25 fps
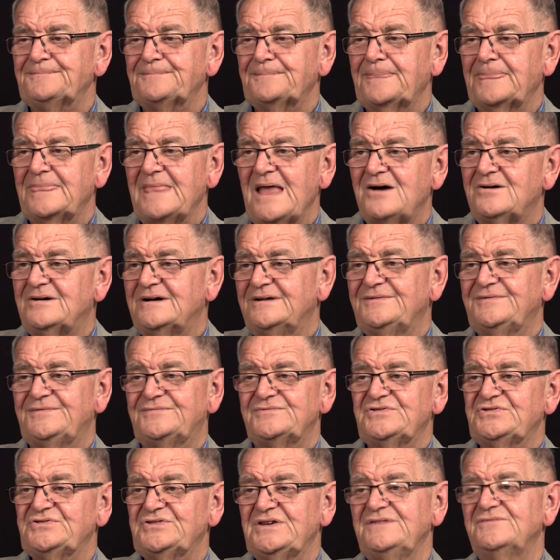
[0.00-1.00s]
Now I've
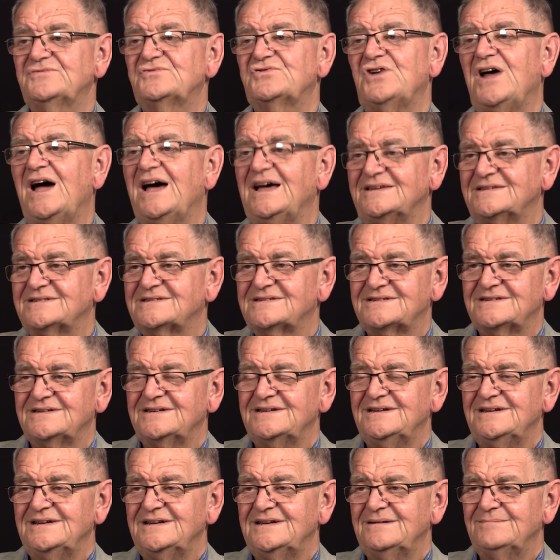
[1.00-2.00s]
received Christ.
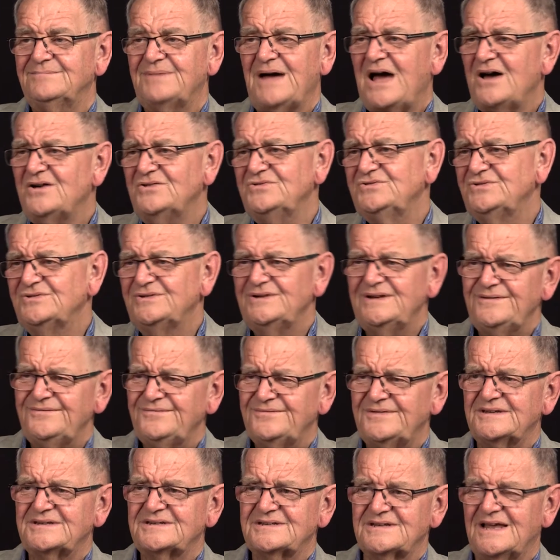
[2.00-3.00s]
But how do you live
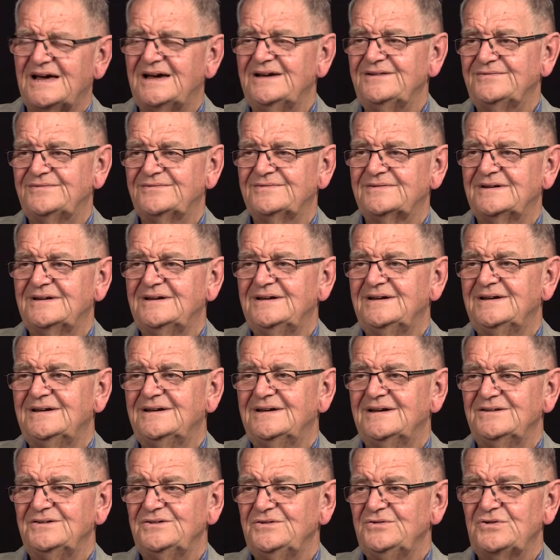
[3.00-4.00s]
this life?
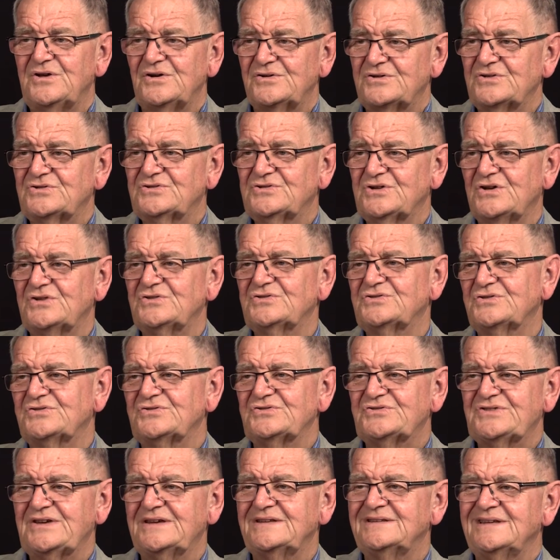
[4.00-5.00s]
You go to church on
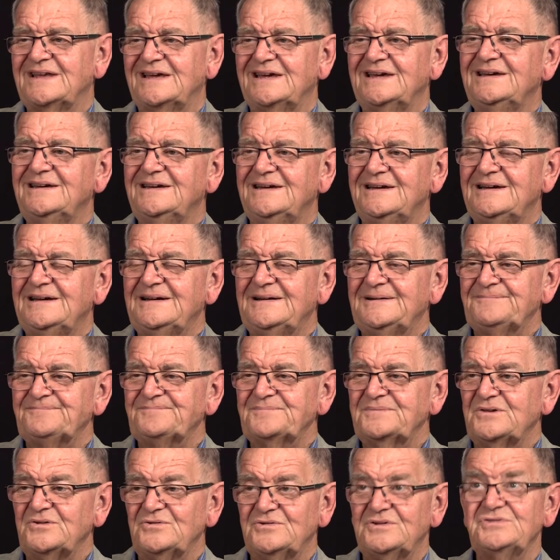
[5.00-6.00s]
Sunday,
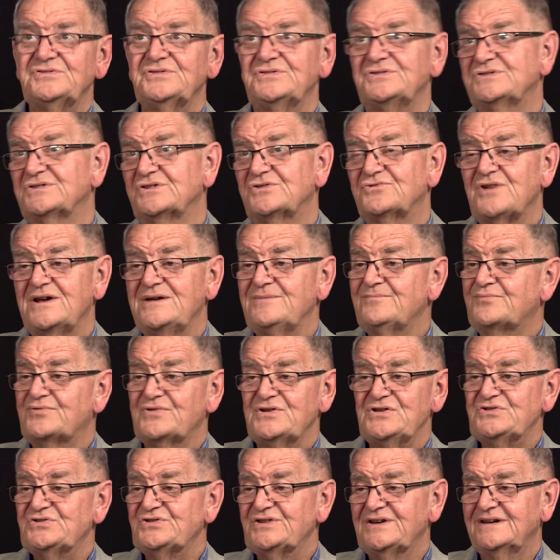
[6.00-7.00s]
you listen to great
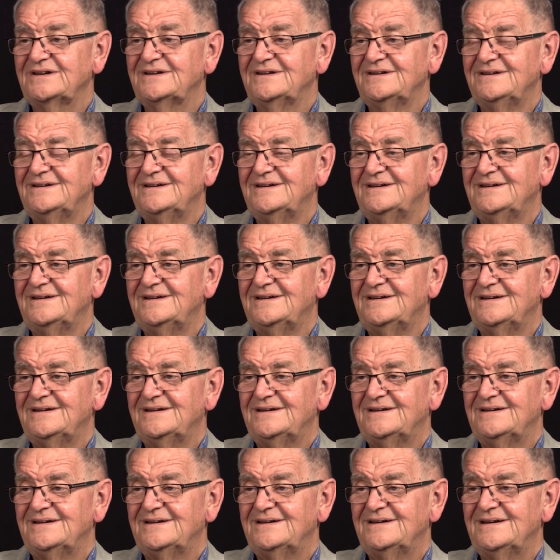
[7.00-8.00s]
preaching,
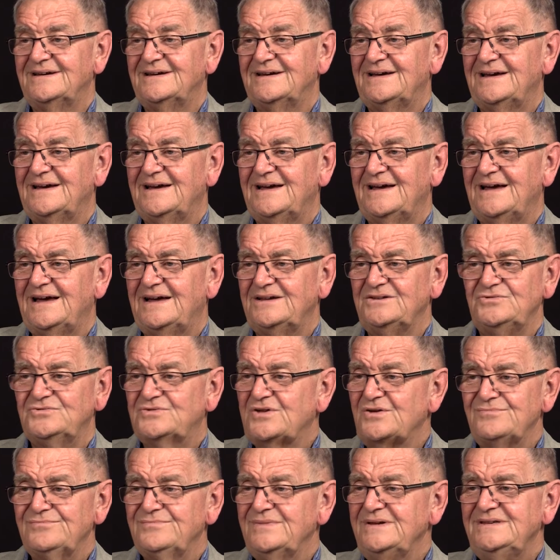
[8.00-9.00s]
and you
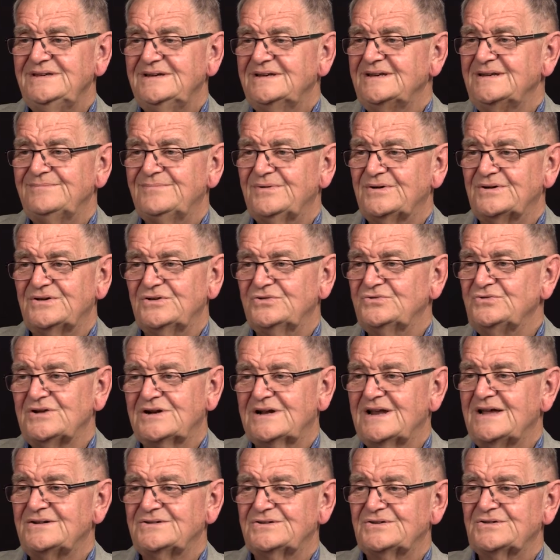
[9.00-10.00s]
don't meet anybody. You're not
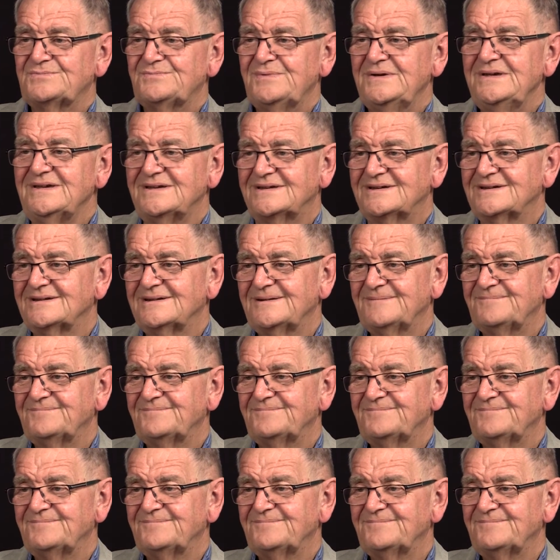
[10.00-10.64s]
allowed to speak.